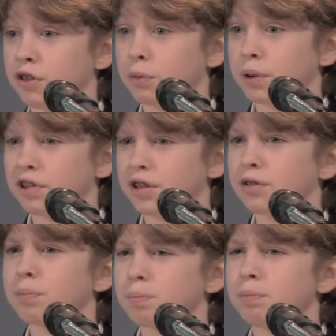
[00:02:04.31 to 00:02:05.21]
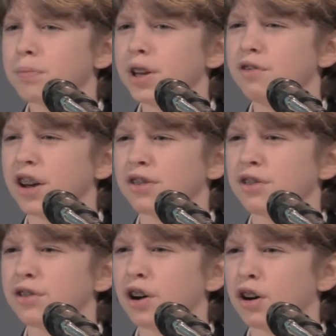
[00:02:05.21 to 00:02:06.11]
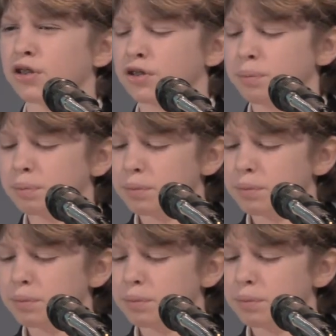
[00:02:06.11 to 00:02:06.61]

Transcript: experience, invest in stocks.